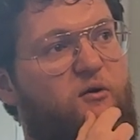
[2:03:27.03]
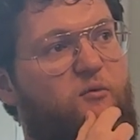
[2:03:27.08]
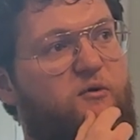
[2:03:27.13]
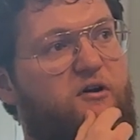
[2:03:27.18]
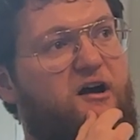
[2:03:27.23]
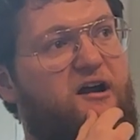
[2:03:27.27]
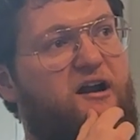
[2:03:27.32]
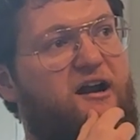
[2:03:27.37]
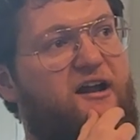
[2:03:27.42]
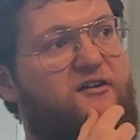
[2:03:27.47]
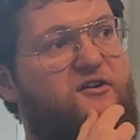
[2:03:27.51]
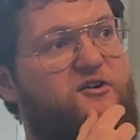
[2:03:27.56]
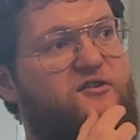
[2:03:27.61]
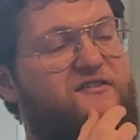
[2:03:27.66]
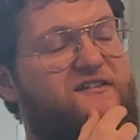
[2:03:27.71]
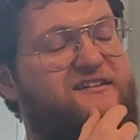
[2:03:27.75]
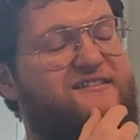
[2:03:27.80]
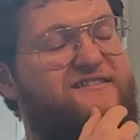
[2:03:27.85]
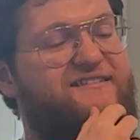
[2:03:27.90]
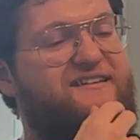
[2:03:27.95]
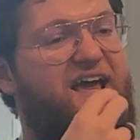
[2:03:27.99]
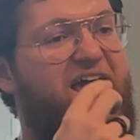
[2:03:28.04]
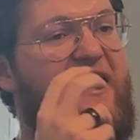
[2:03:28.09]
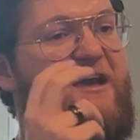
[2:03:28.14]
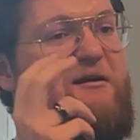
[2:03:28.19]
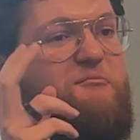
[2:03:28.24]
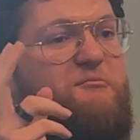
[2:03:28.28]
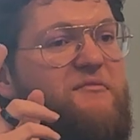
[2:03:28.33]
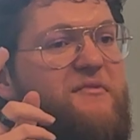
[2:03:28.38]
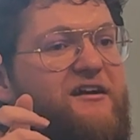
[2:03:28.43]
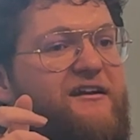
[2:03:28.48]
not under the
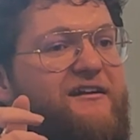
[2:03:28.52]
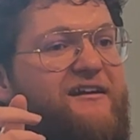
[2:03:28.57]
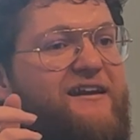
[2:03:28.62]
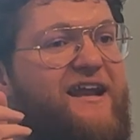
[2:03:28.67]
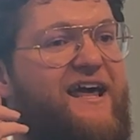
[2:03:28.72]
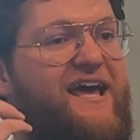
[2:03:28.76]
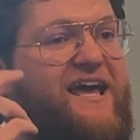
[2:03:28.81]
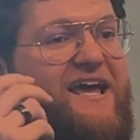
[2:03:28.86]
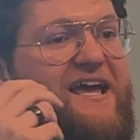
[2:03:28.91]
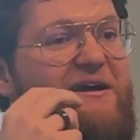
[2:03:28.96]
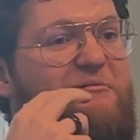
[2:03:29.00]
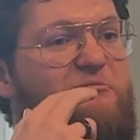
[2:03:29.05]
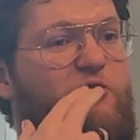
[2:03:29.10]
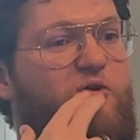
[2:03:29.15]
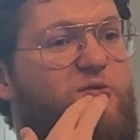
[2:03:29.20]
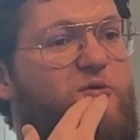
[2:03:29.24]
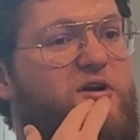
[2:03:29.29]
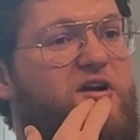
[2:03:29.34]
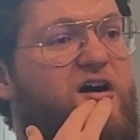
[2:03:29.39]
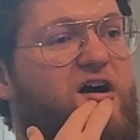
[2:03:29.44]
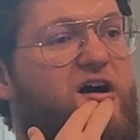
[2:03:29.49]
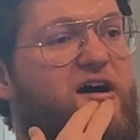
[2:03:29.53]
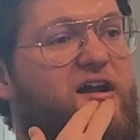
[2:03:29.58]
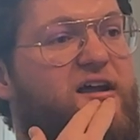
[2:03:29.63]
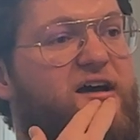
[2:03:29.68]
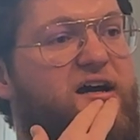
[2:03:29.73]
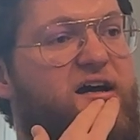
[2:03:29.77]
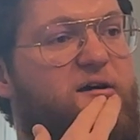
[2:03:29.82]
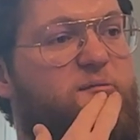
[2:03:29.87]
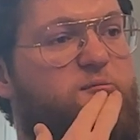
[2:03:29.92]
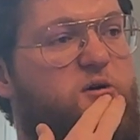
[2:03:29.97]
same name,
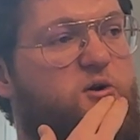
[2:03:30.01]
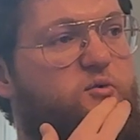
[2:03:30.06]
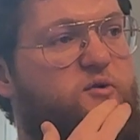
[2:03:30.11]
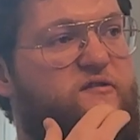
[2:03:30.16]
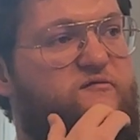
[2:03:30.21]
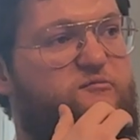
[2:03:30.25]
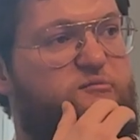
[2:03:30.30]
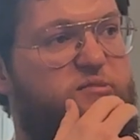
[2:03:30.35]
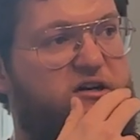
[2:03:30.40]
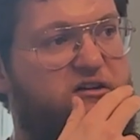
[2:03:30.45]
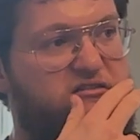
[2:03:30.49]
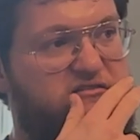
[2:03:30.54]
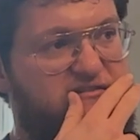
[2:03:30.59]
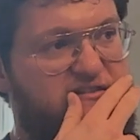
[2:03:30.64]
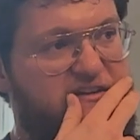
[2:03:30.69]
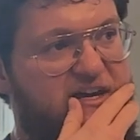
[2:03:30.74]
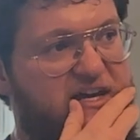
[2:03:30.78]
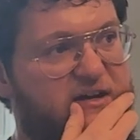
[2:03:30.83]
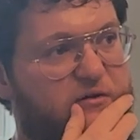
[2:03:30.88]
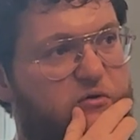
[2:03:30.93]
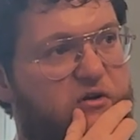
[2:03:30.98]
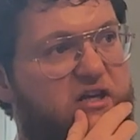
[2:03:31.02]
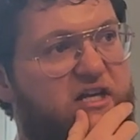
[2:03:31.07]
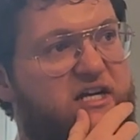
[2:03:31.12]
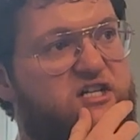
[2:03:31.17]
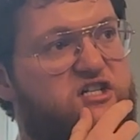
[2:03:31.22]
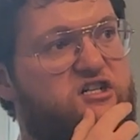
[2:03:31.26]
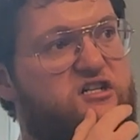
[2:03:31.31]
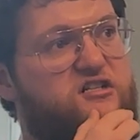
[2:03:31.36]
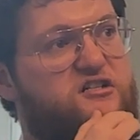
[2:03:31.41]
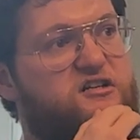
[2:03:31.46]
but we've built a
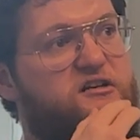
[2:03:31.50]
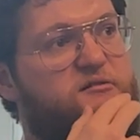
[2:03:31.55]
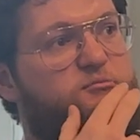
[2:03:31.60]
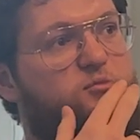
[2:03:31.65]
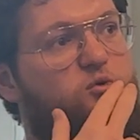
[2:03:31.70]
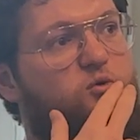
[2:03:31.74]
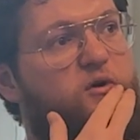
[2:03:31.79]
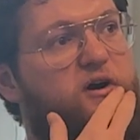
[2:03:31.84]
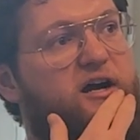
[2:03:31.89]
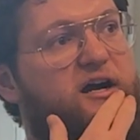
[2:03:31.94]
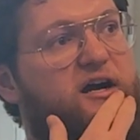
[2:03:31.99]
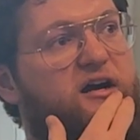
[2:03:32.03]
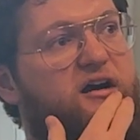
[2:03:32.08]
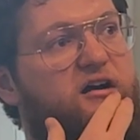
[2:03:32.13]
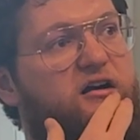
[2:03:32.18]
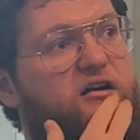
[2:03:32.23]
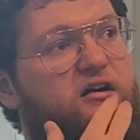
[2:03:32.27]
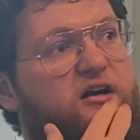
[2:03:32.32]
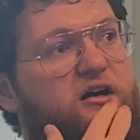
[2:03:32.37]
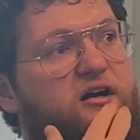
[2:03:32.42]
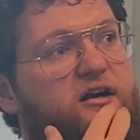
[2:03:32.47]
relationship where